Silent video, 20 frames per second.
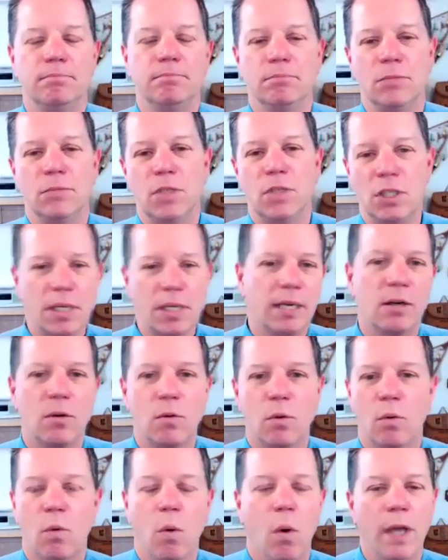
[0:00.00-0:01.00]
just had
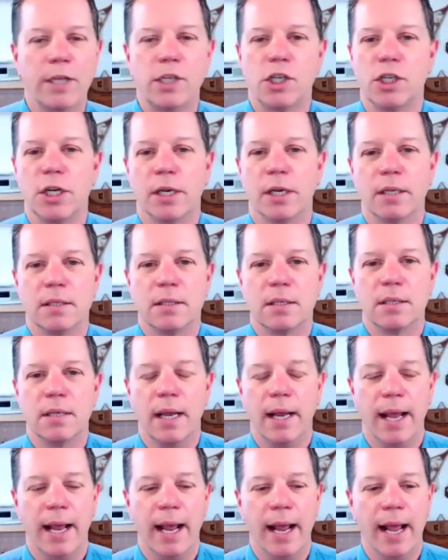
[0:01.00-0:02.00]
questions,
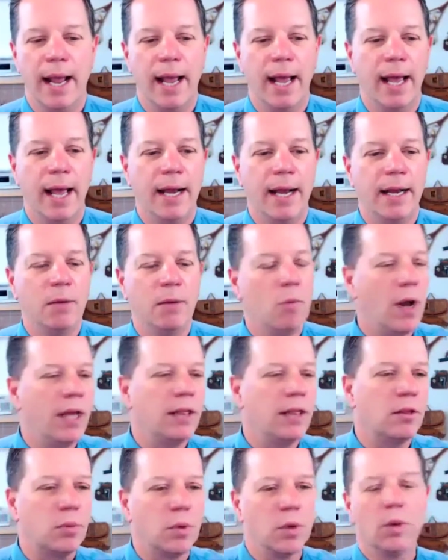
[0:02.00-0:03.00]
and it
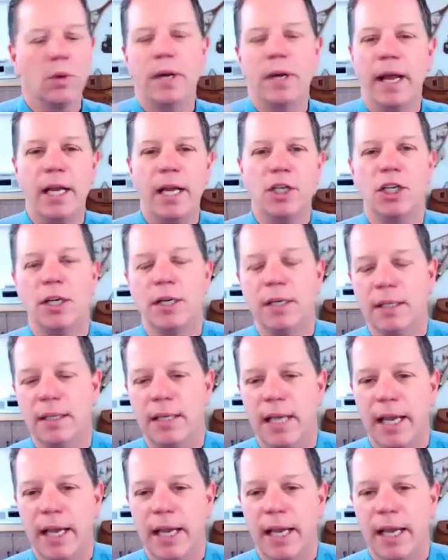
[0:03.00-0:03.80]
went through an agent, and the